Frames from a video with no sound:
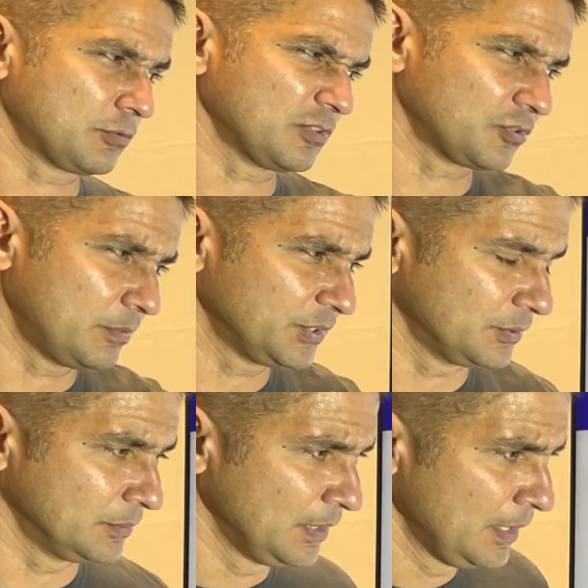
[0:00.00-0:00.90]
Ross
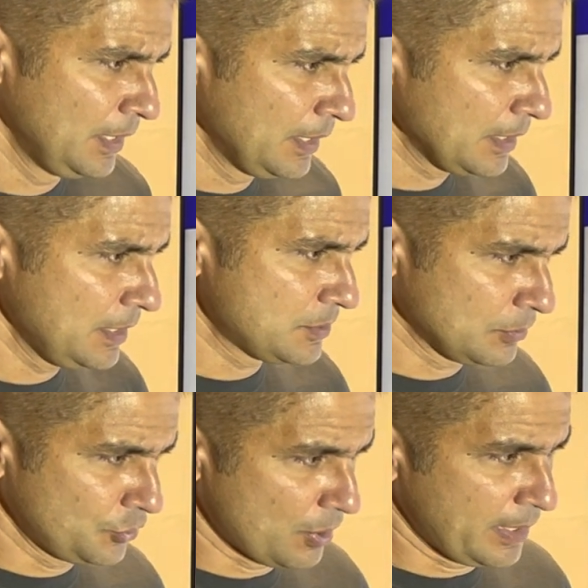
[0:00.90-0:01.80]
Robertson, he's
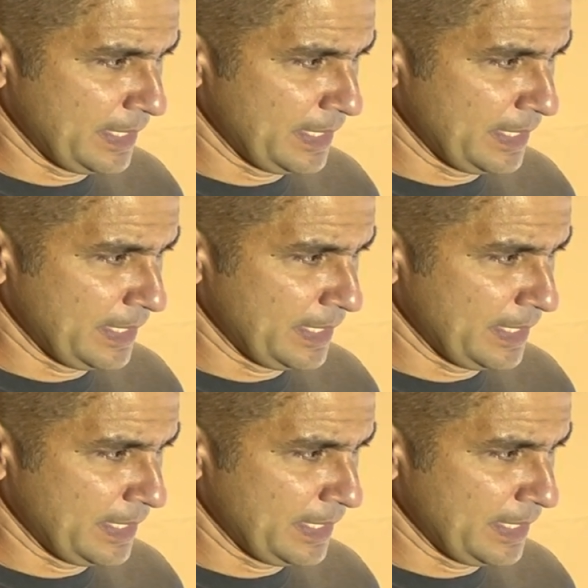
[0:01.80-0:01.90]
not young